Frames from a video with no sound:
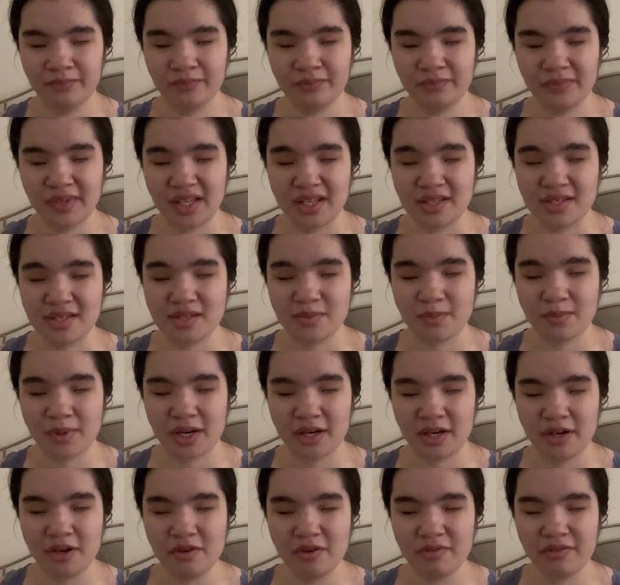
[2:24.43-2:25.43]
this is pretty
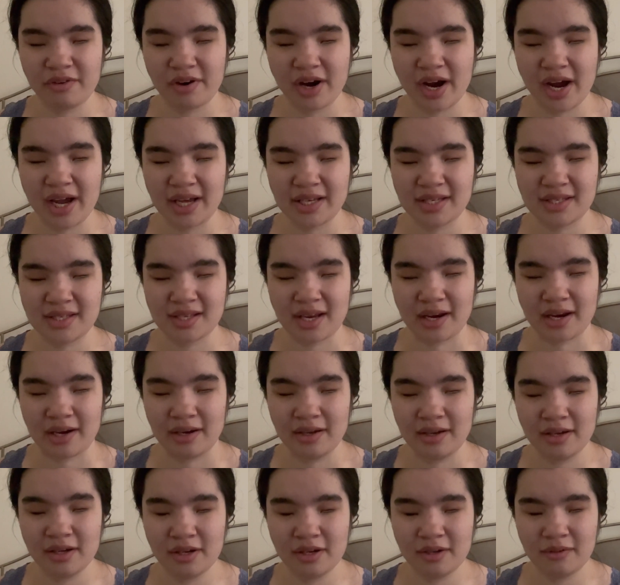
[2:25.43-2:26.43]
new for us, and
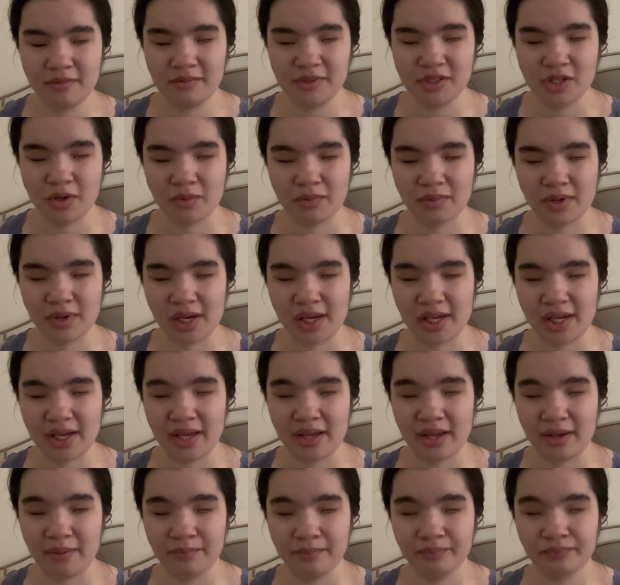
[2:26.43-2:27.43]
we don't
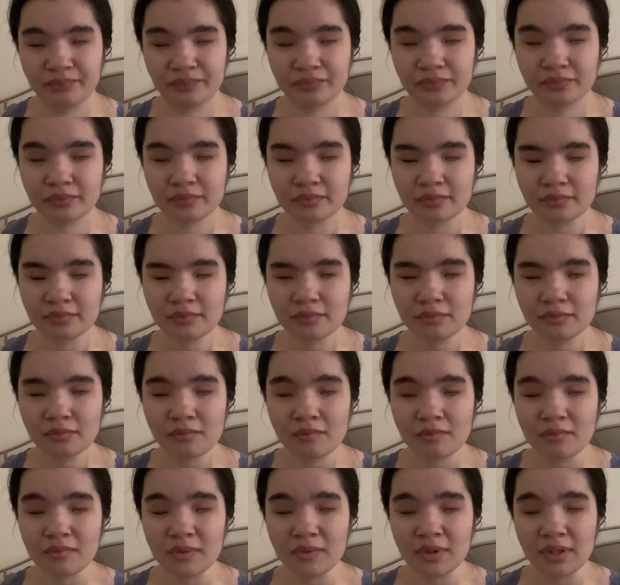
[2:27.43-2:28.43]
really,
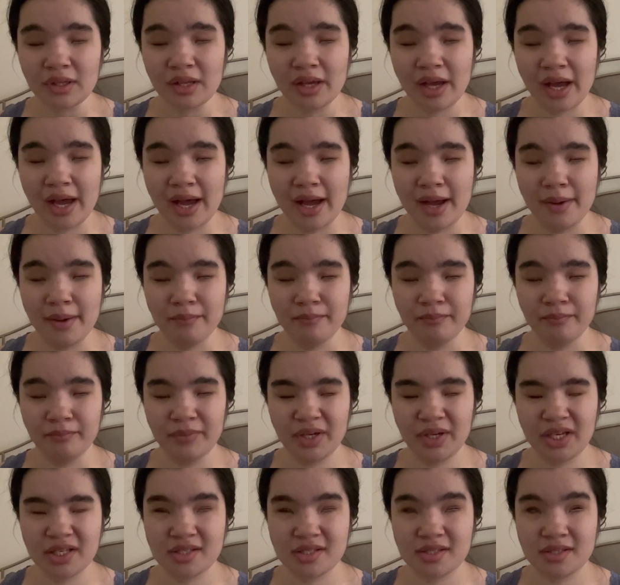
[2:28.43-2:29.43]

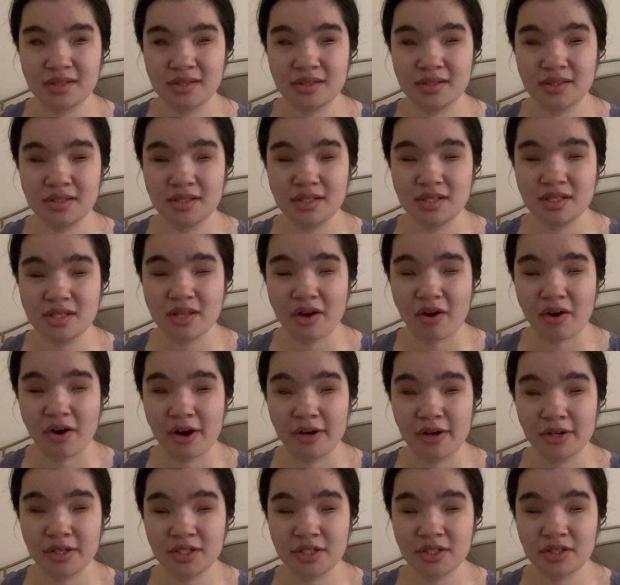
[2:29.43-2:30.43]
because there
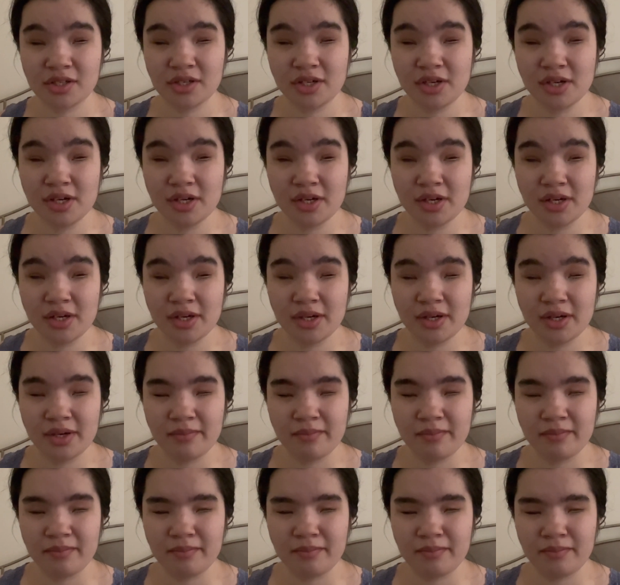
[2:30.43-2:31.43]
aren't
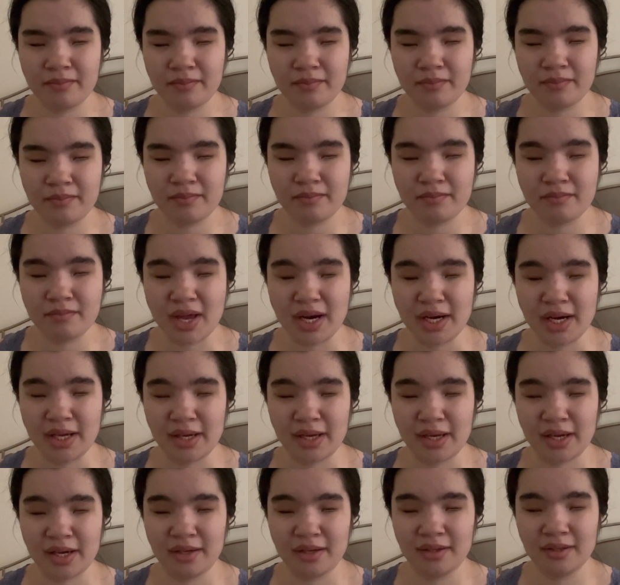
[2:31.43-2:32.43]

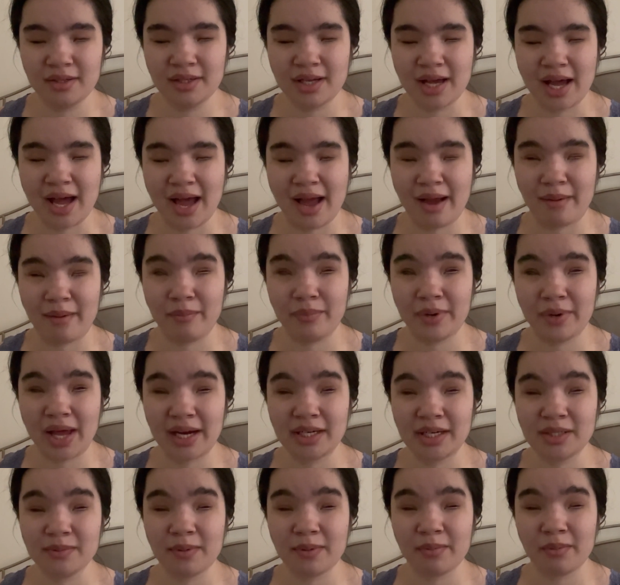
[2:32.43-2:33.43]
many
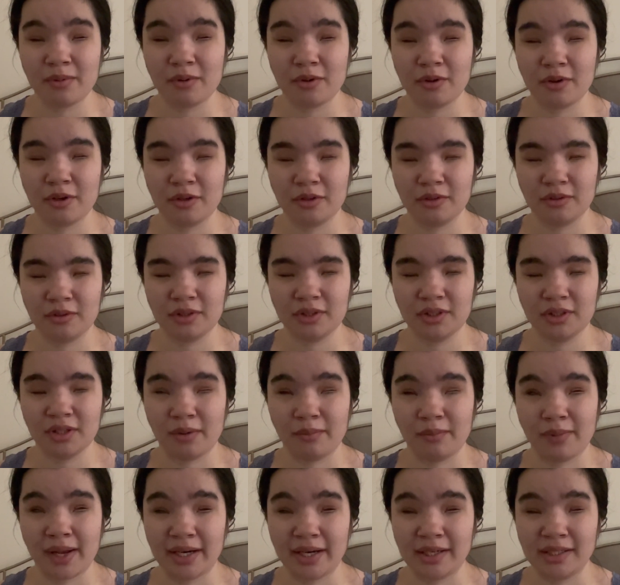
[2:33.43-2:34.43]
blind people who,
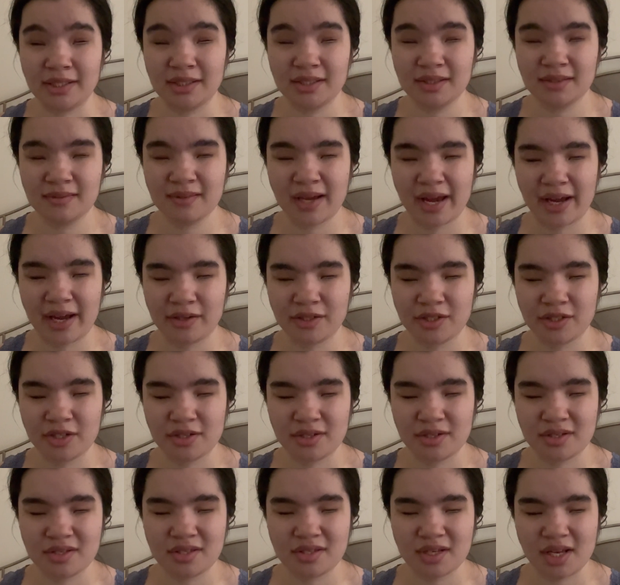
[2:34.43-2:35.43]
blind
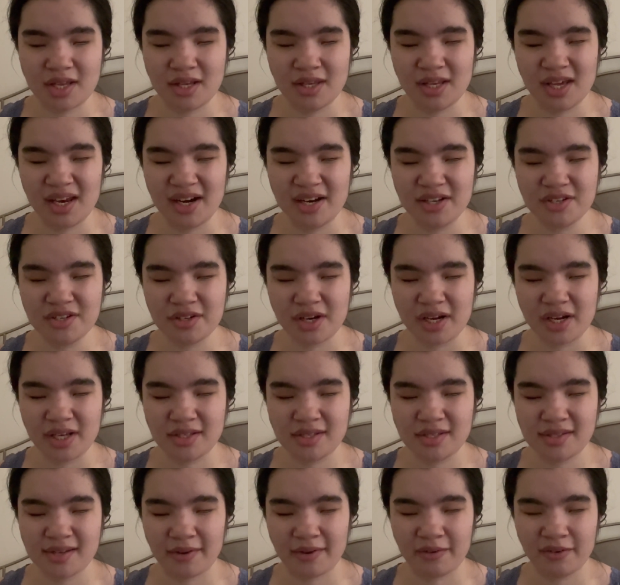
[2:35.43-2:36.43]
actors in the industry.
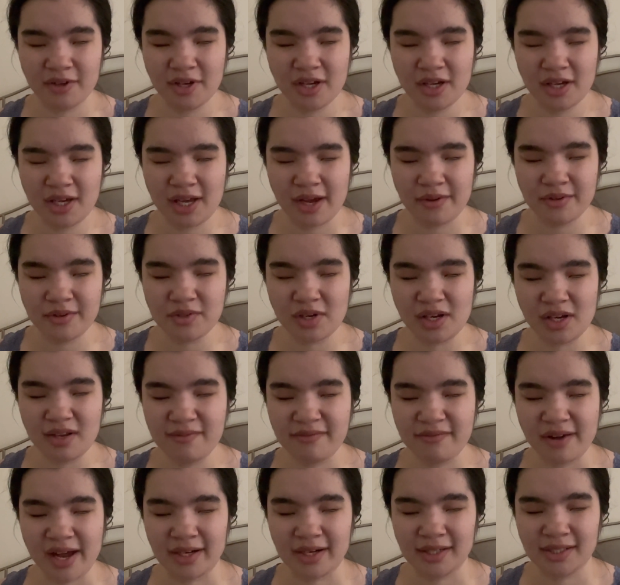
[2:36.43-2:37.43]
And so it was really
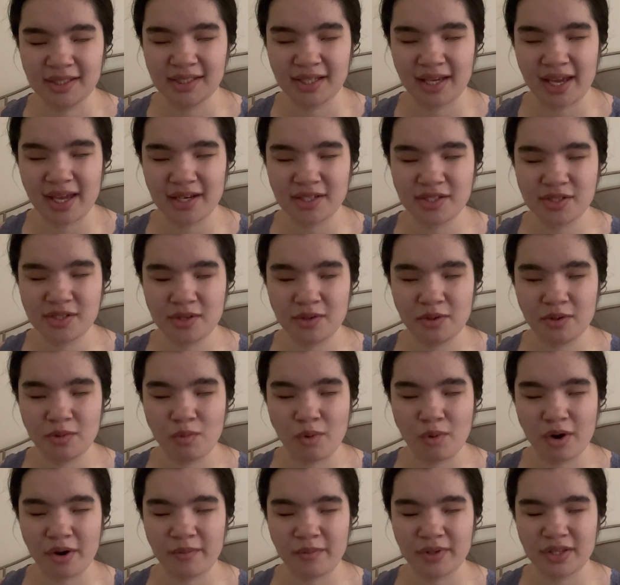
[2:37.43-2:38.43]
fun to get to
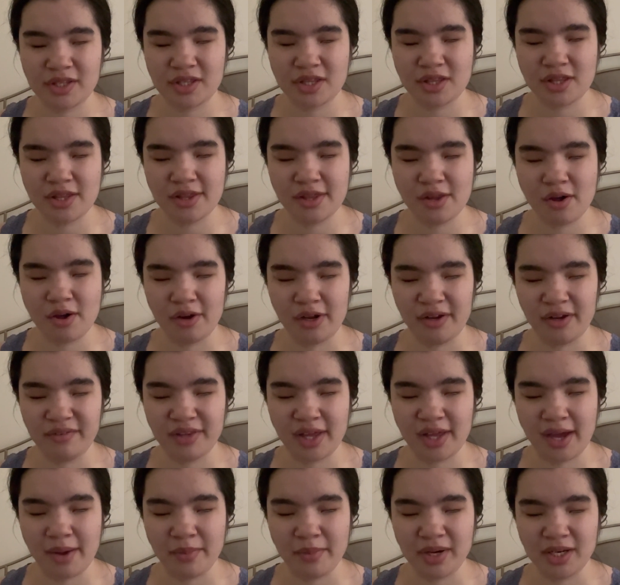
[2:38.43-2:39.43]
work with all of
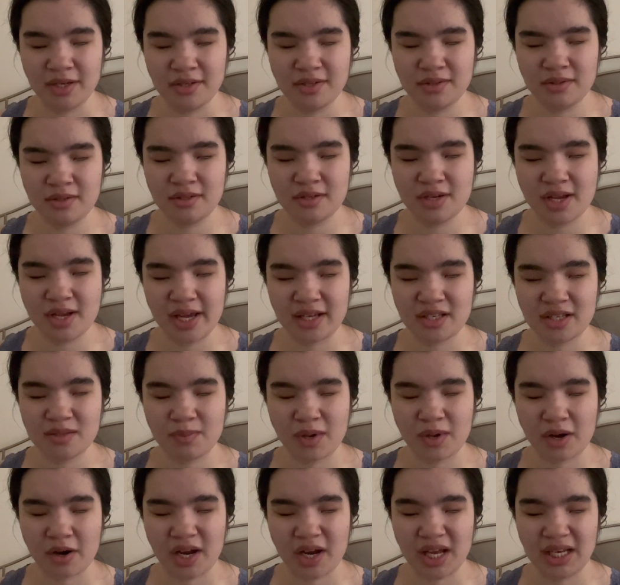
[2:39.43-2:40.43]
them and
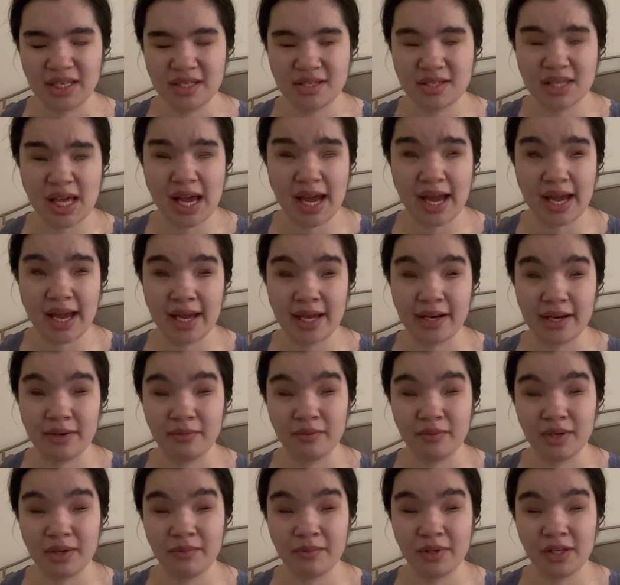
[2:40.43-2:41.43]
experience that.
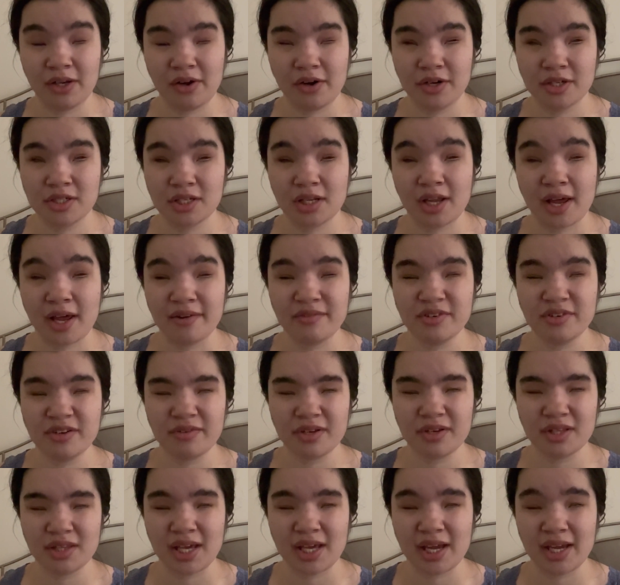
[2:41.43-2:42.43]
And we learned a lot of
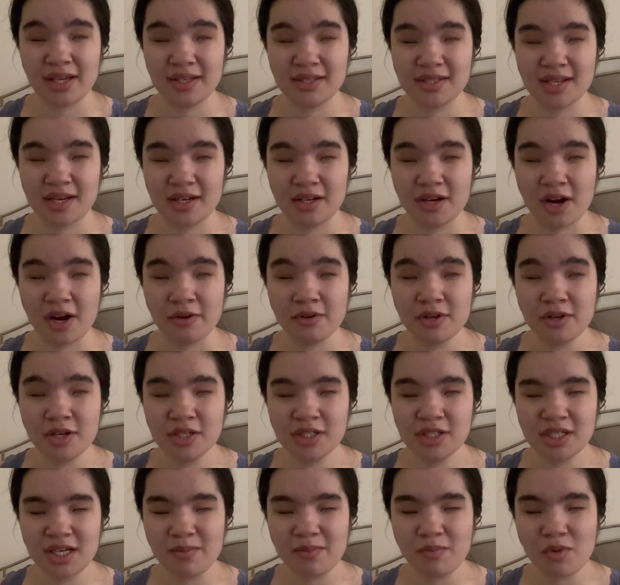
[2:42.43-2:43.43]
different things, and,
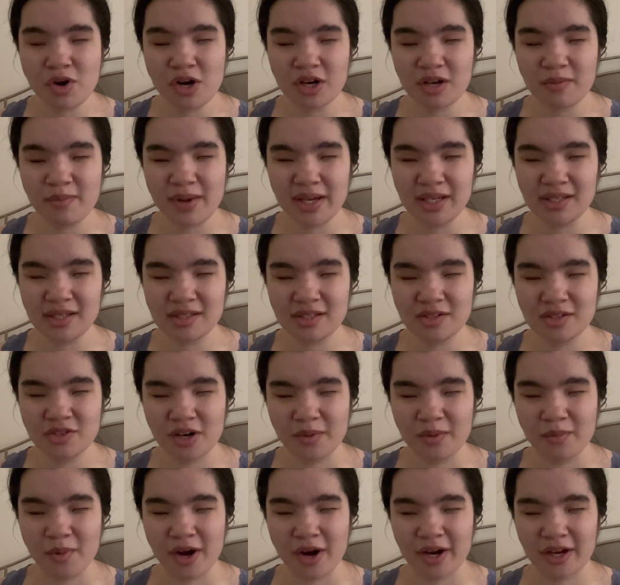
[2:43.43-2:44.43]
teamwork makes the
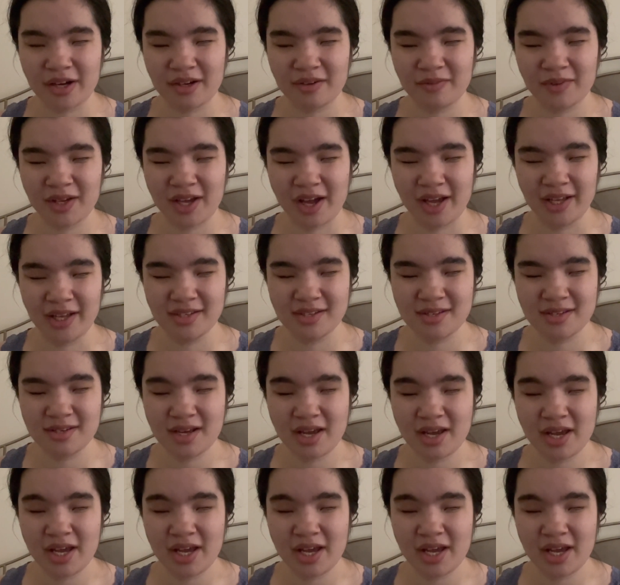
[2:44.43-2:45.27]
dream work, because